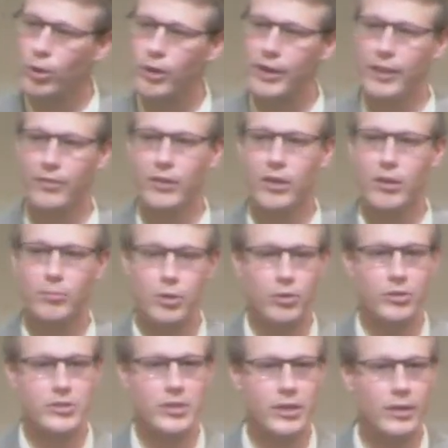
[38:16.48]
in the
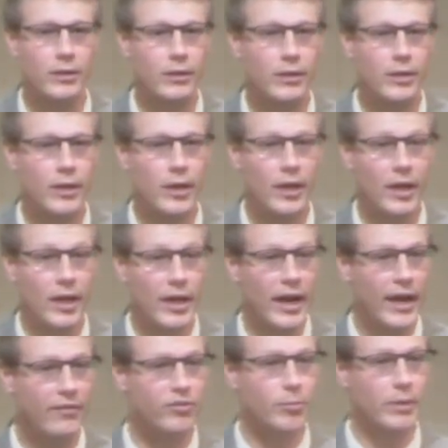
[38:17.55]
community. And I
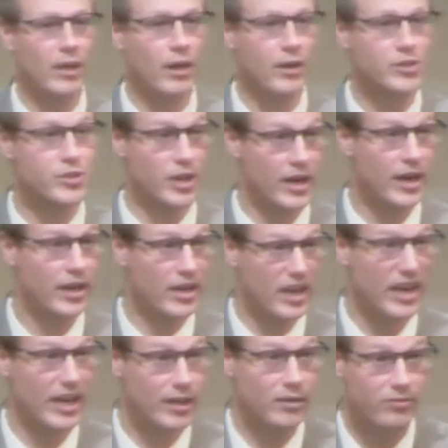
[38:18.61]
have to be honest, can I, can
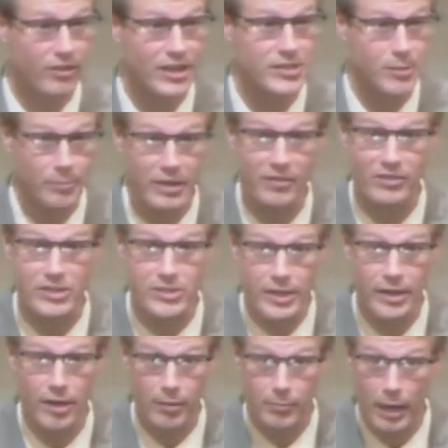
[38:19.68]
I confess a bit of a sin
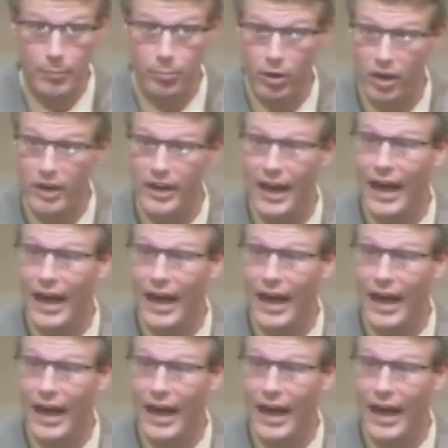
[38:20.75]
on my part?